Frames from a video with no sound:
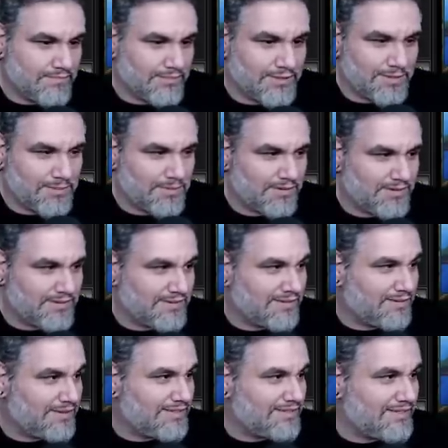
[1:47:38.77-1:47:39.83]
What's our opponent
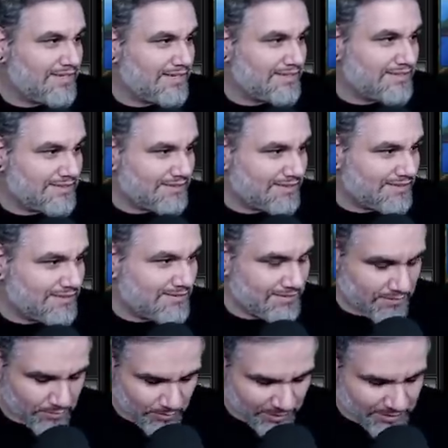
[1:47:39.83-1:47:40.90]
doing? Why is he taking so long?
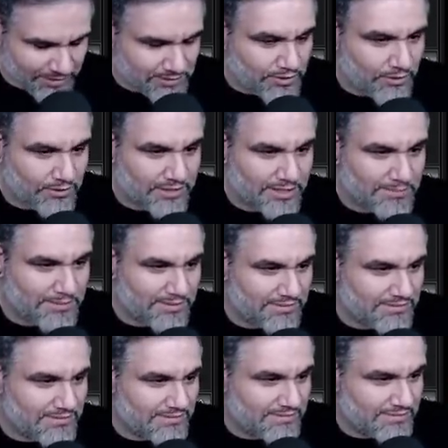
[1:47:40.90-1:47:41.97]
What is hold up?
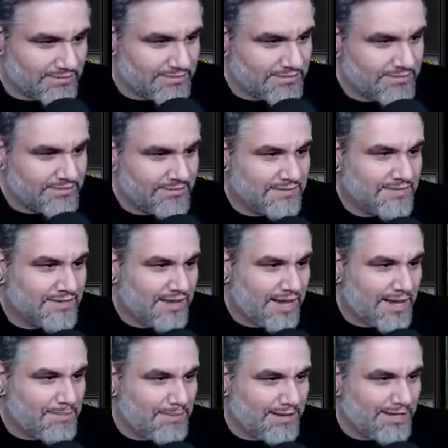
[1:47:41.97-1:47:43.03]

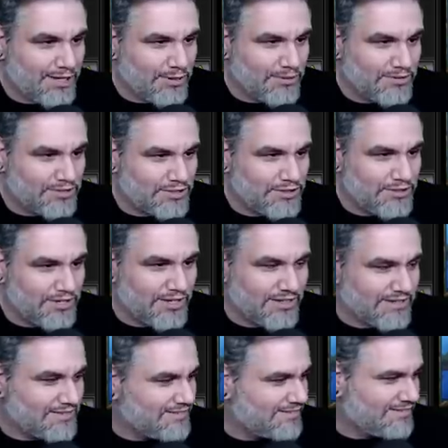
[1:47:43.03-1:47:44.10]
I play goose. You
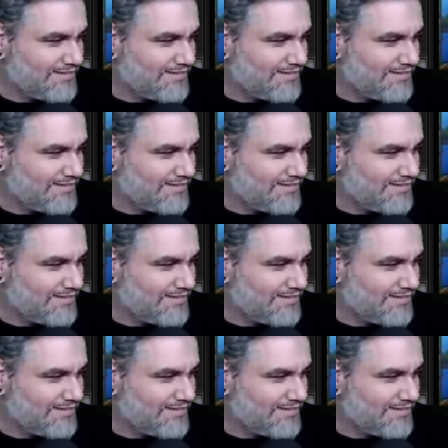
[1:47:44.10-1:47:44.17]
go.